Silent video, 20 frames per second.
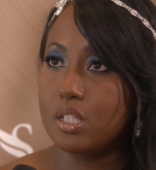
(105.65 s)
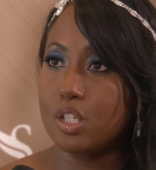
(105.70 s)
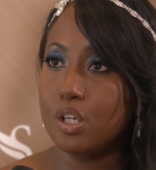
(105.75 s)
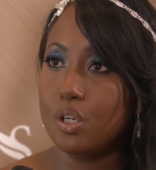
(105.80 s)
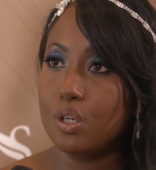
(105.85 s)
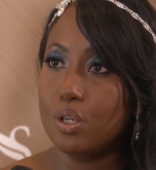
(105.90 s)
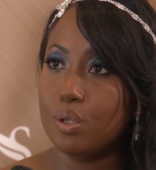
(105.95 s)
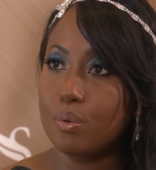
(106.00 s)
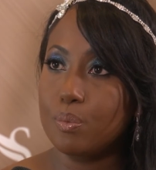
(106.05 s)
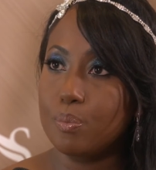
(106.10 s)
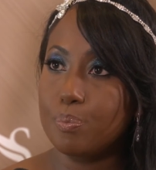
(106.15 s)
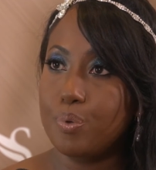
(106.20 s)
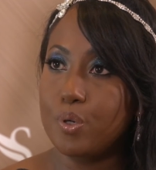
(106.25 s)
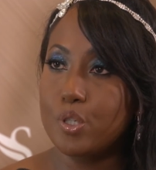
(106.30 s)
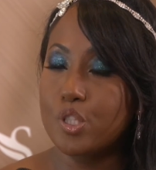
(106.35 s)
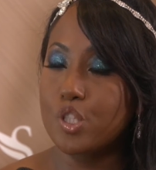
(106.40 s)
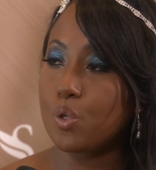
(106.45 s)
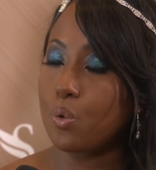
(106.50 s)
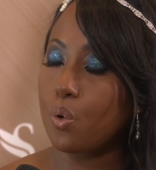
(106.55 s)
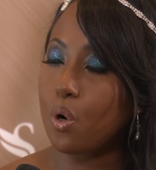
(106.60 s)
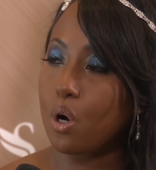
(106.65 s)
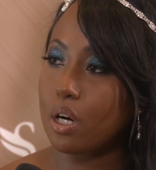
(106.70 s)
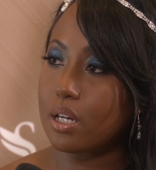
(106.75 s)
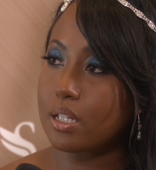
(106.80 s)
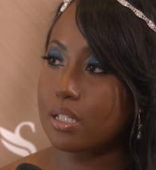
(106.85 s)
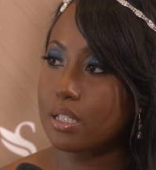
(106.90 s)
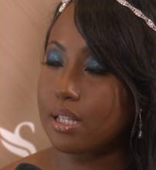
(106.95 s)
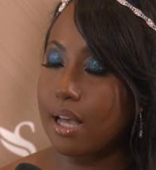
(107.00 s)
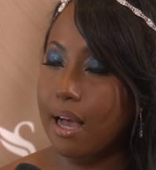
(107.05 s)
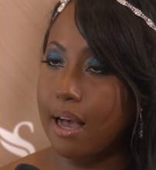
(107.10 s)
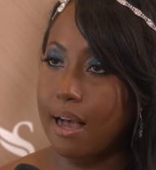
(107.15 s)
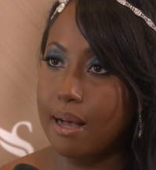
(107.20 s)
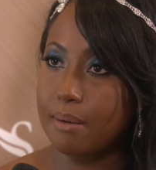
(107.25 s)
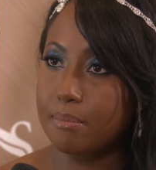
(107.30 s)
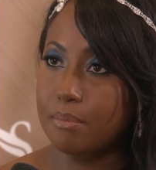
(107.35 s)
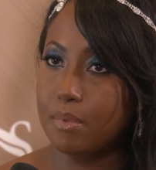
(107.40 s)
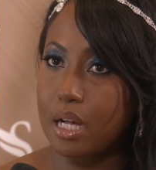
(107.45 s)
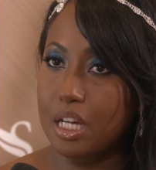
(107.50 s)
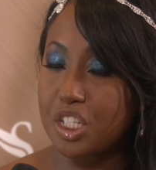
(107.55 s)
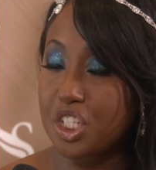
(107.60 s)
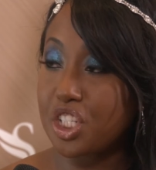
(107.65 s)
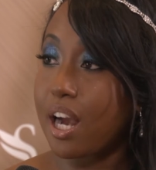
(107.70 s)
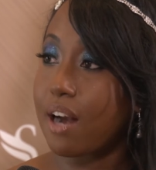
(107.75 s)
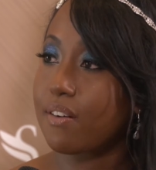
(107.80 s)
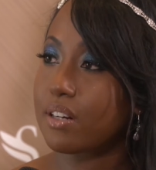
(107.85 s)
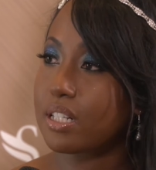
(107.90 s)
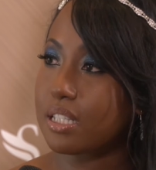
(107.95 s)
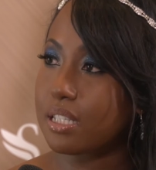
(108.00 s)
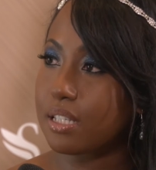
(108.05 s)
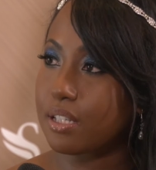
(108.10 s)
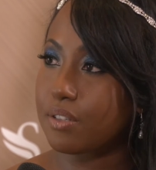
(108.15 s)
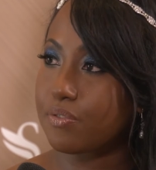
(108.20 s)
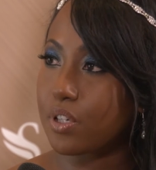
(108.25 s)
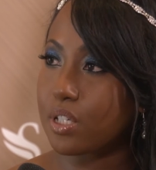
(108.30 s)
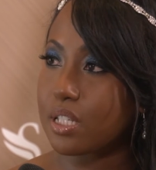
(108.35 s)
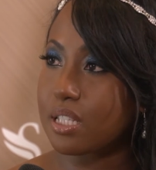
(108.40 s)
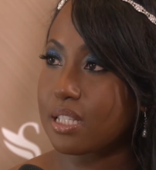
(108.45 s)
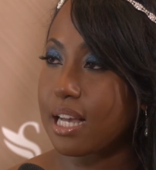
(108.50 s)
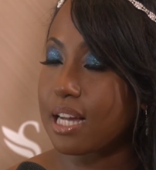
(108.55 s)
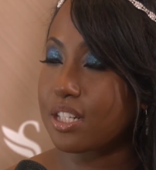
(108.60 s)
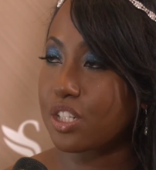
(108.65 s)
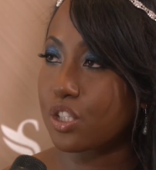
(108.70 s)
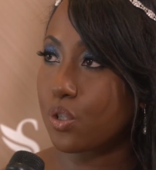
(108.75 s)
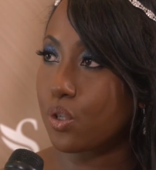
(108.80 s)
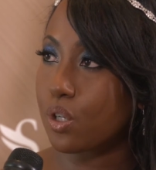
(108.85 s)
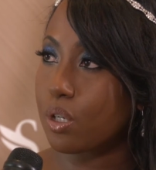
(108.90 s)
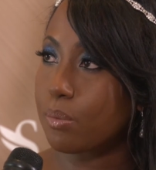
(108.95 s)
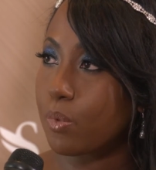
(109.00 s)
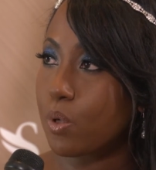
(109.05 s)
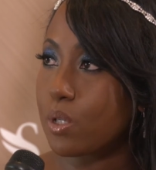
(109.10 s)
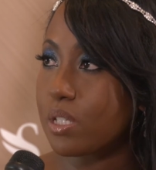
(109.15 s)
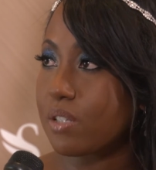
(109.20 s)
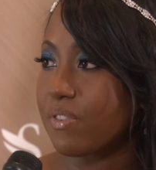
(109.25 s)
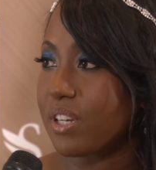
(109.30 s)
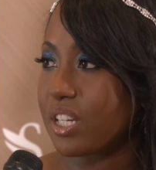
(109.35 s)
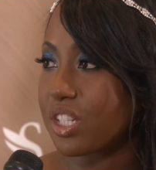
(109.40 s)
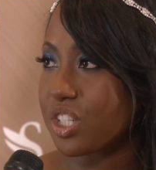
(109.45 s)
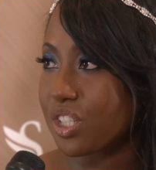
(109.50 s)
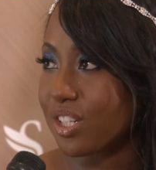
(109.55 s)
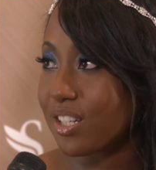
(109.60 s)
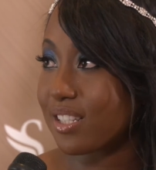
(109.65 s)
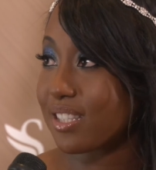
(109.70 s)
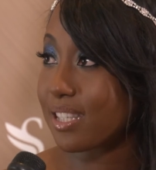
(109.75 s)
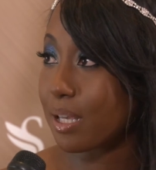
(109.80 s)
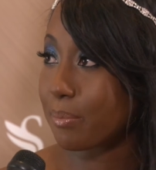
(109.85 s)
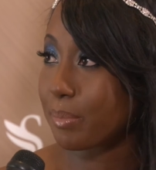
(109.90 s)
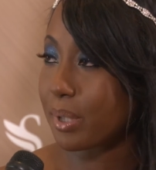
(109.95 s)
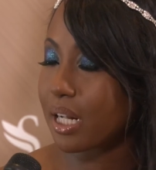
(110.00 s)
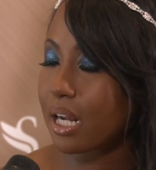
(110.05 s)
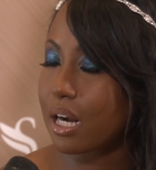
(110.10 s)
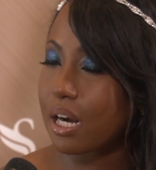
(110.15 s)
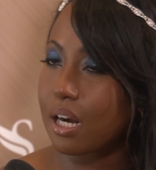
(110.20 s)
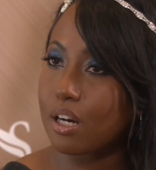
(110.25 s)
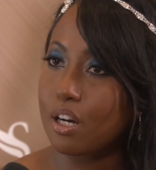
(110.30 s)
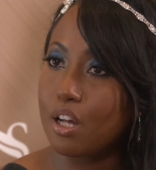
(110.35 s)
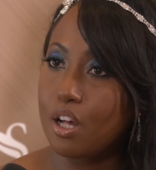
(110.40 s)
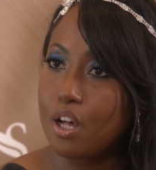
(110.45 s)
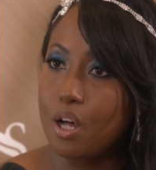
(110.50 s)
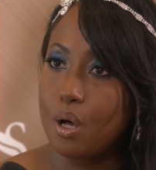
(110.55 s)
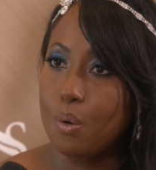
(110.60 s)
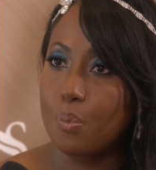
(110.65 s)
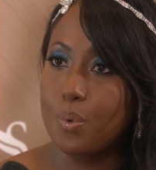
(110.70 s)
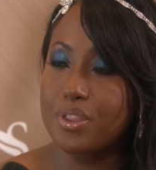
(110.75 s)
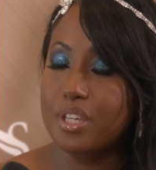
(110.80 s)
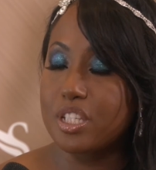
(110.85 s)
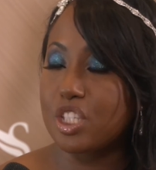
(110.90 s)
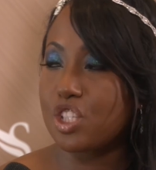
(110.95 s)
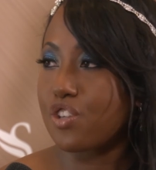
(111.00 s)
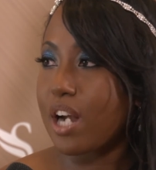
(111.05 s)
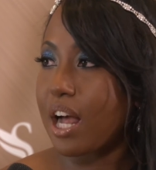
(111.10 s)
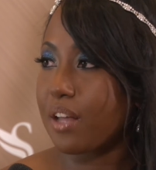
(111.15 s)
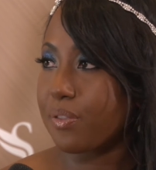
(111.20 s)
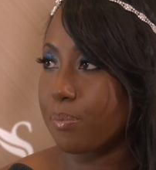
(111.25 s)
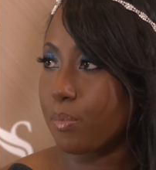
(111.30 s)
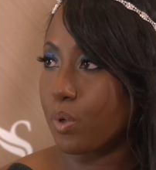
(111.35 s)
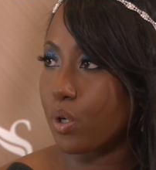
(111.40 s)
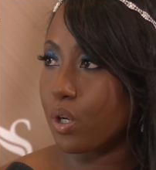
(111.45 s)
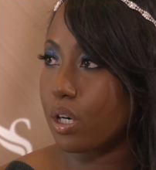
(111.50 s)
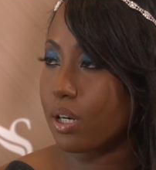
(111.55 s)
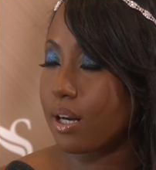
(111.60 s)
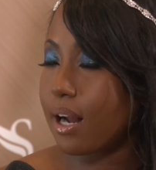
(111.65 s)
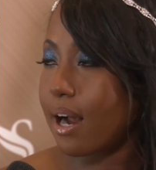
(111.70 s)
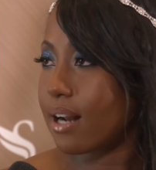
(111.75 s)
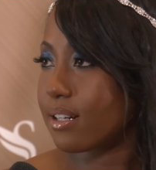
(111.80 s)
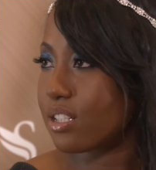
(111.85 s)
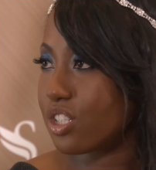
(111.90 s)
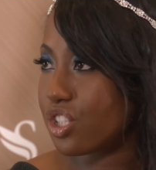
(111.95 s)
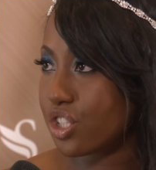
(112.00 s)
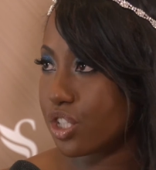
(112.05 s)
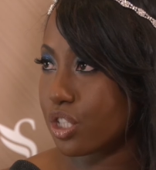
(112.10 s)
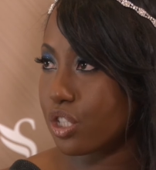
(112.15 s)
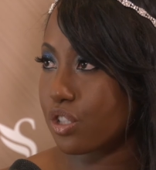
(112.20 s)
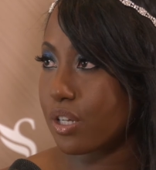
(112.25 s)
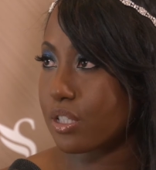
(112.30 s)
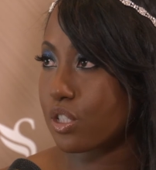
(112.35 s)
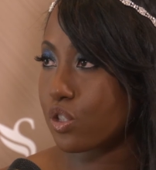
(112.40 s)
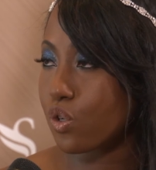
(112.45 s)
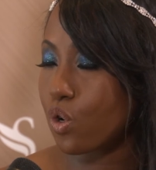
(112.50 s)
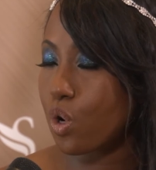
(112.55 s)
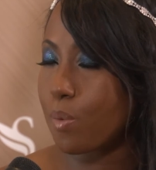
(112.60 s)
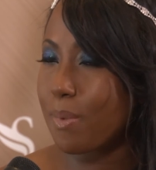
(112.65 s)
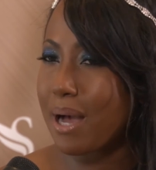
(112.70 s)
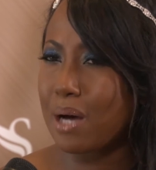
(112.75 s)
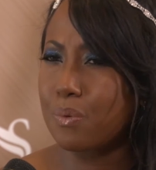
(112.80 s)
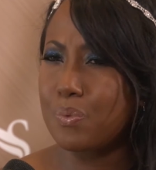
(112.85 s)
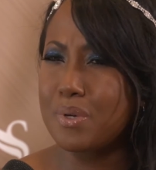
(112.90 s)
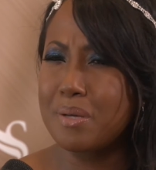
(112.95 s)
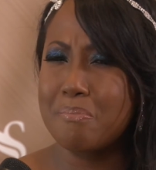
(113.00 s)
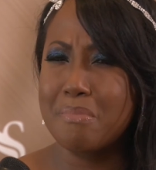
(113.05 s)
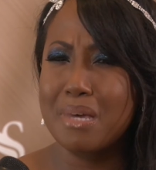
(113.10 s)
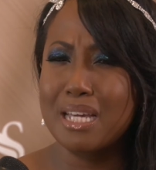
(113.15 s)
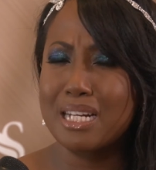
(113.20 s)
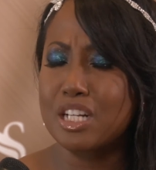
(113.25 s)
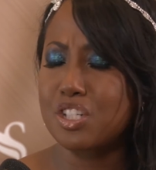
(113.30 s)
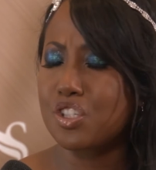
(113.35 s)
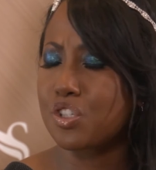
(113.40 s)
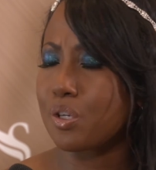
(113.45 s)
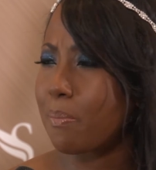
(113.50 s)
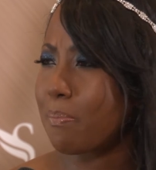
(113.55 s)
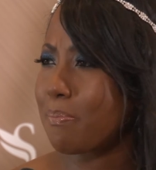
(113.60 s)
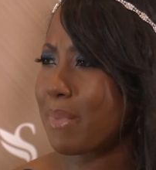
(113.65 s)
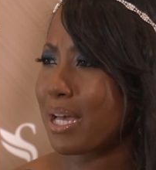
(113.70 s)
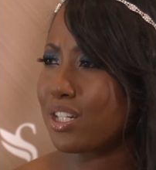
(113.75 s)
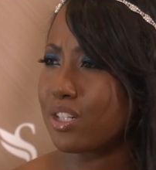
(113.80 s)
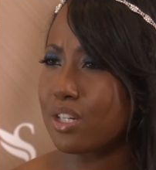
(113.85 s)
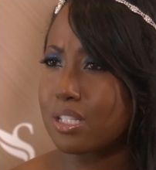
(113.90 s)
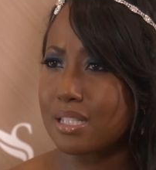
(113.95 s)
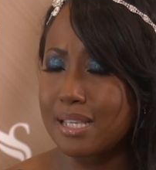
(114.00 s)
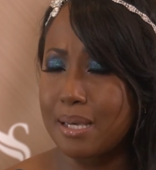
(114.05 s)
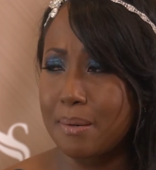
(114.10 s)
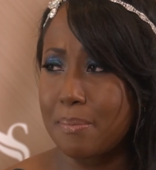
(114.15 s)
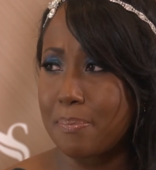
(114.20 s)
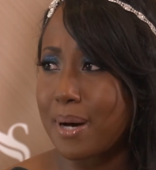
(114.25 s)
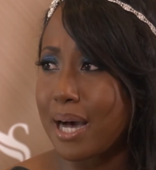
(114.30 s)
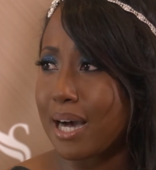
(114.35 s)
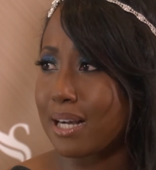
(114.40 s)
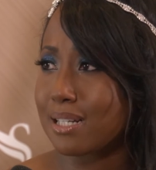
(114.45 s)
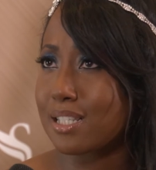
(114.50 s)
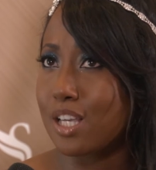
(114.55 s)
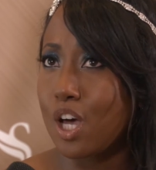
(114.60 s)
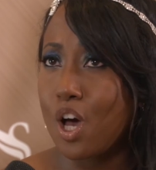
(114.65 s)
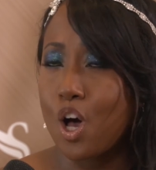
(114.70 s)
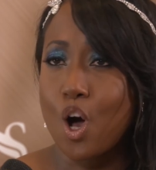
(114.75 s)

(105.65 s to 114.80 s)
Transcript: to put towards a charity for the Sagicor Motivational Seminar with the Strathmore Gardens Children's Home, and we made a tremendous impact.